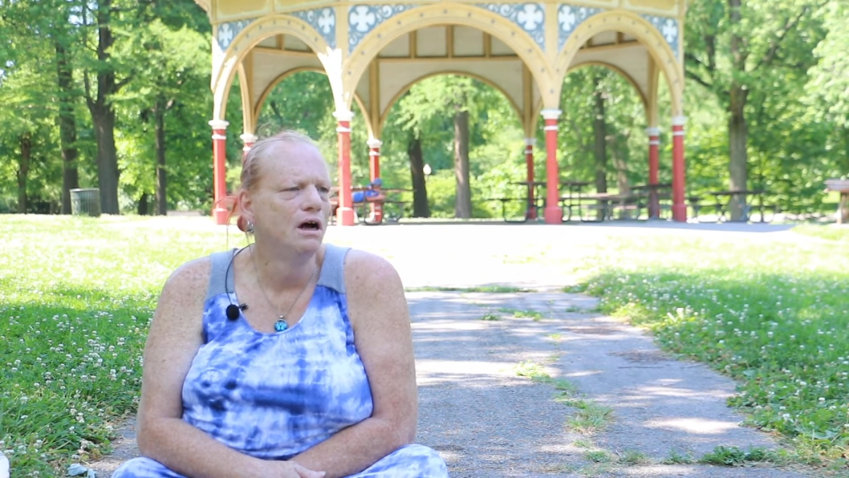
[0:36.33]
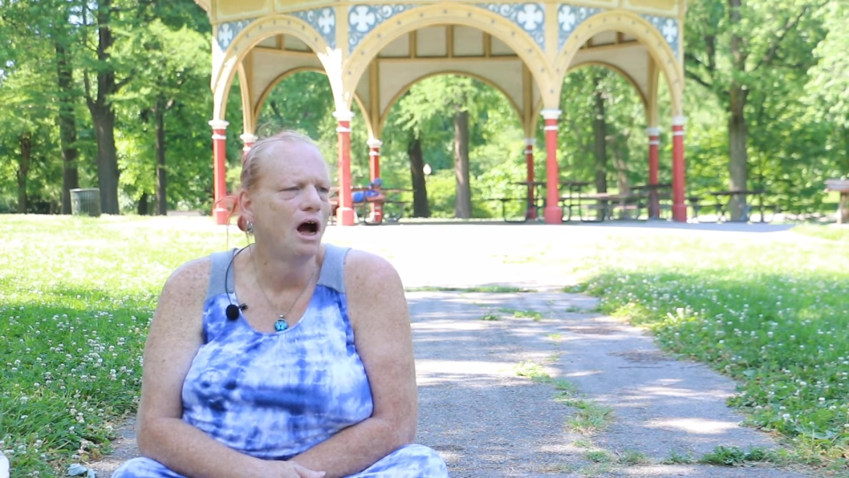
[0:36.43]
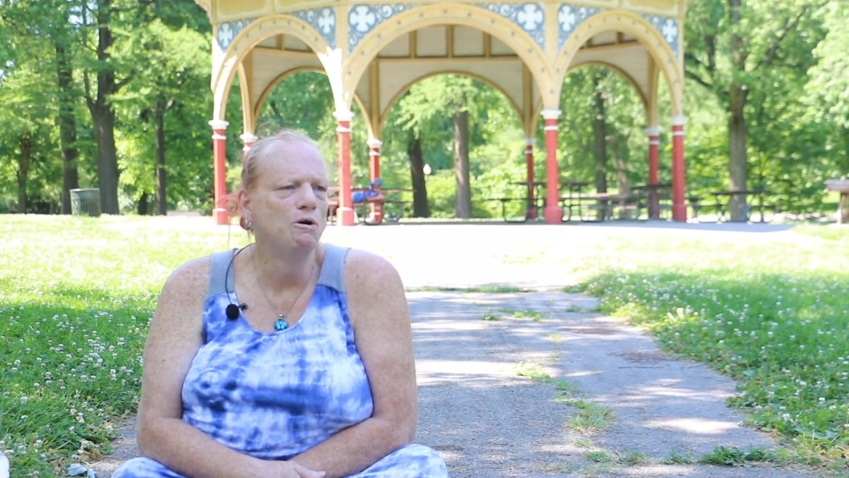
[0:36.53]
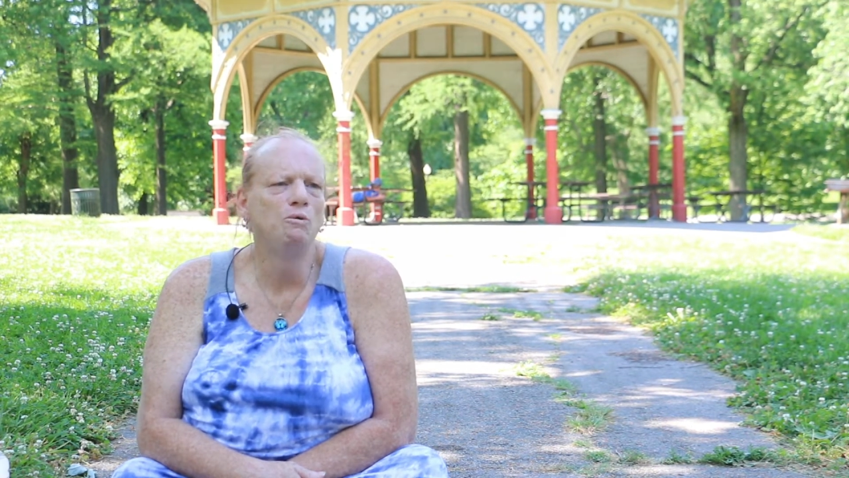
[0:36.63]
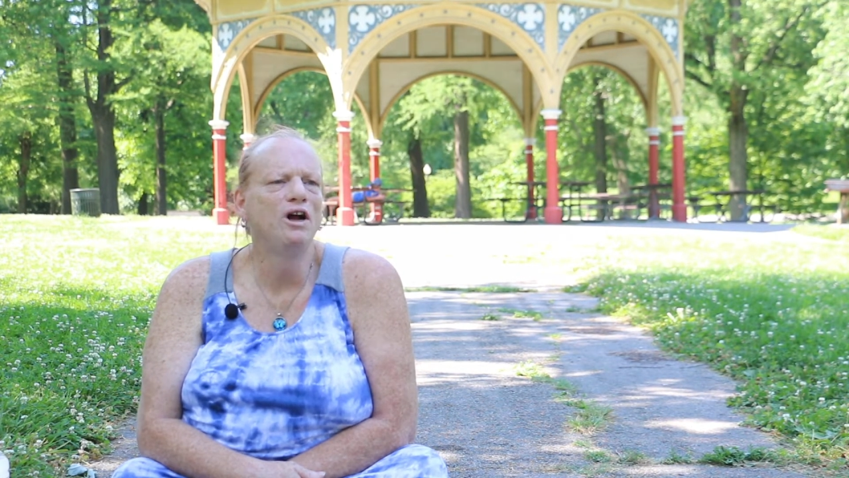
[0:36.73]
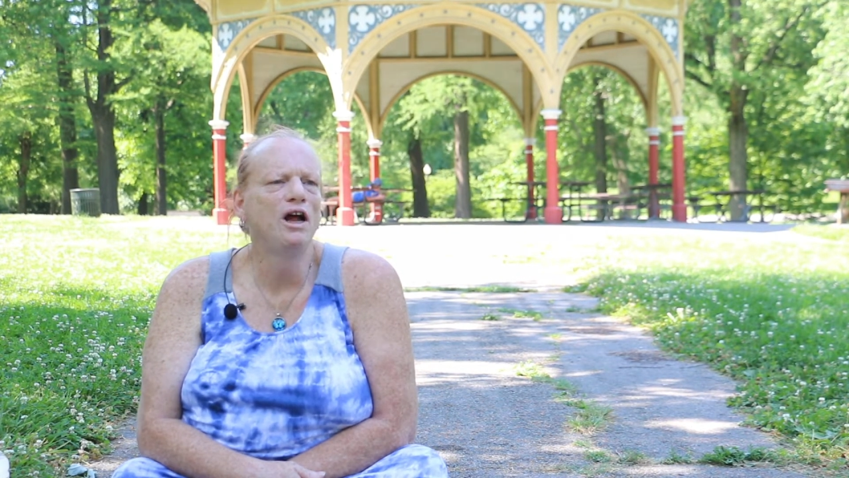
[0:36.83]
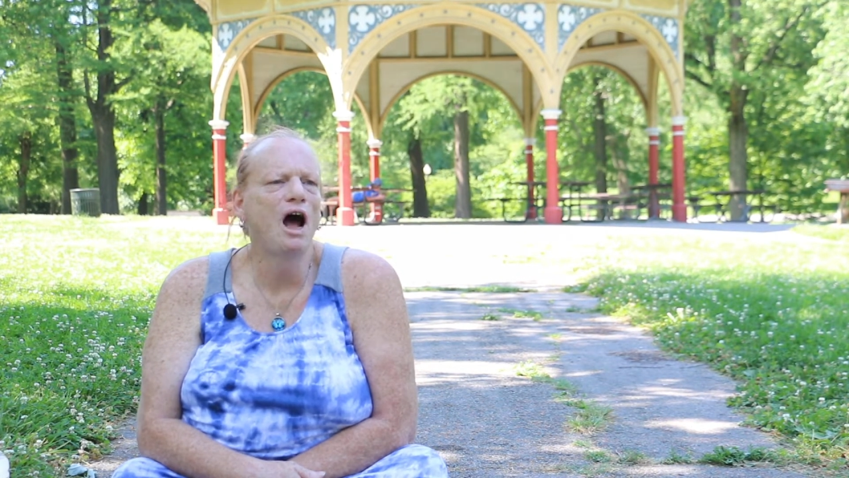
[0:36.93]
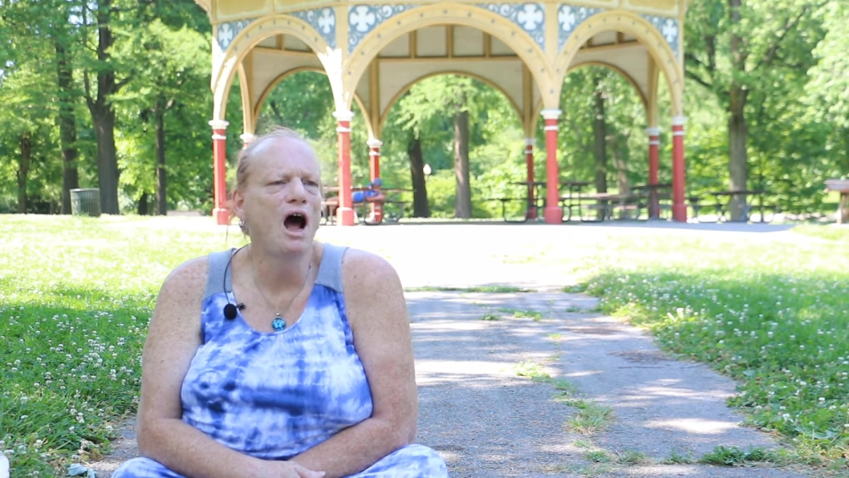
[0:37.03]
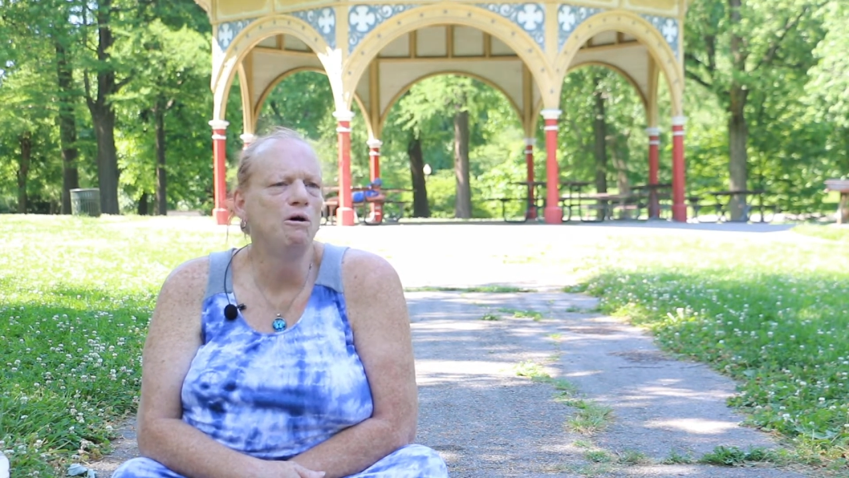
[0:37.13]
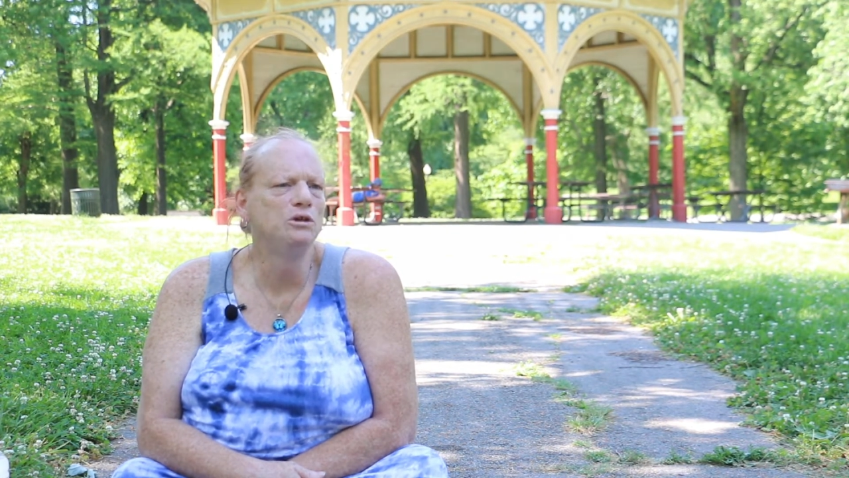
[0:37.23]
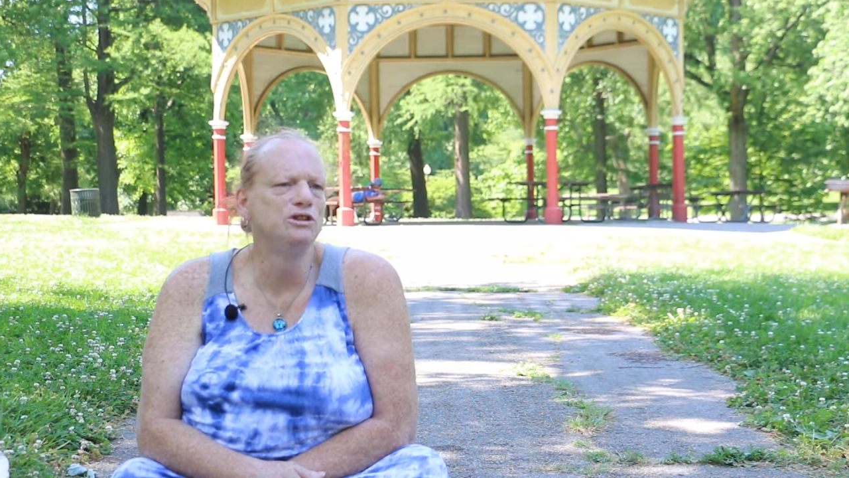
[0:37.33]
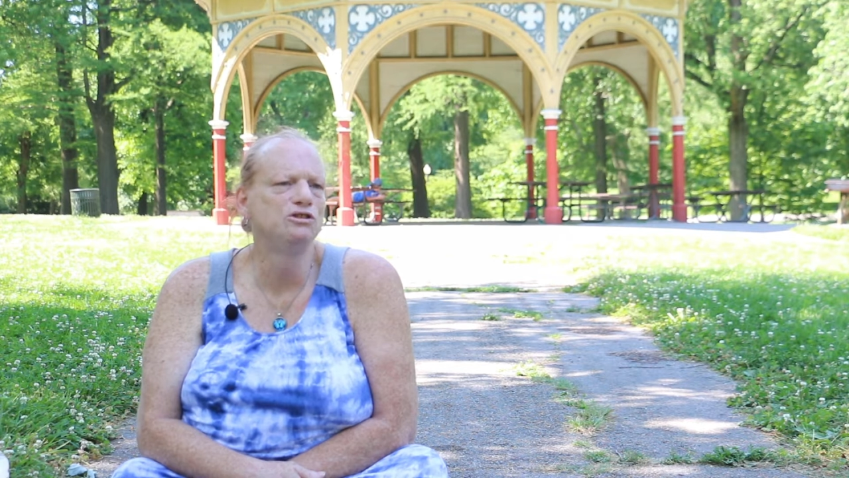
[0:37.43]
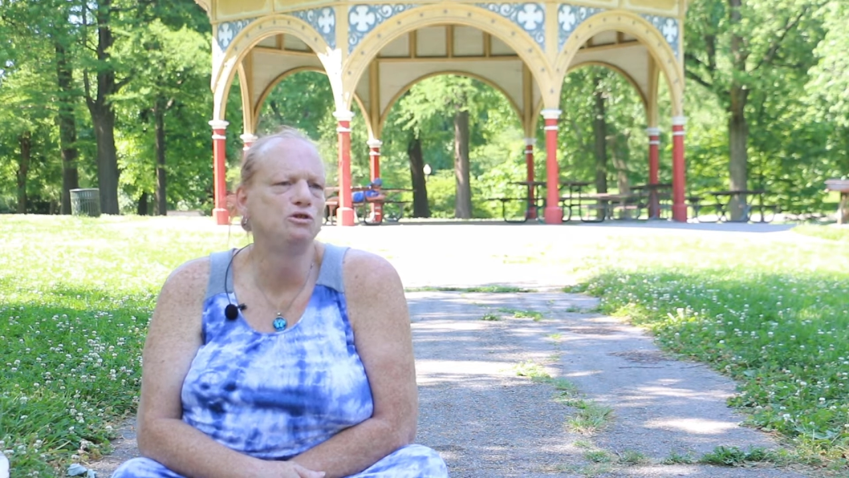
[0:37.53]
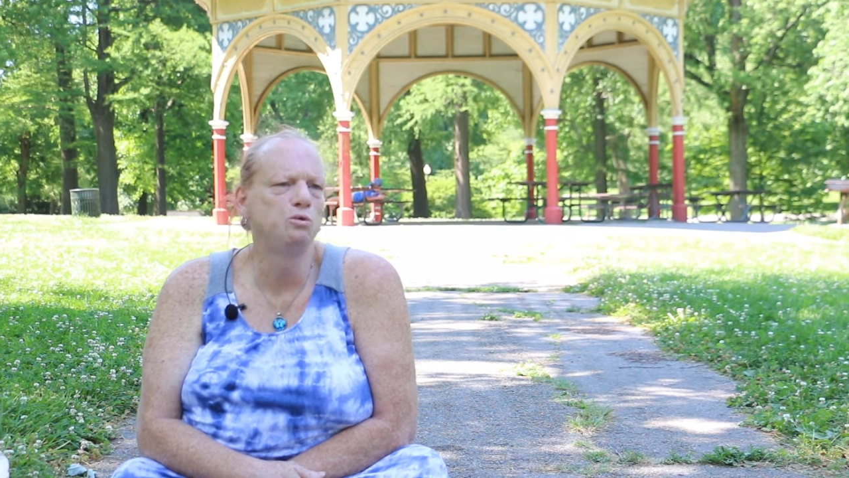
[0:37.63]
I was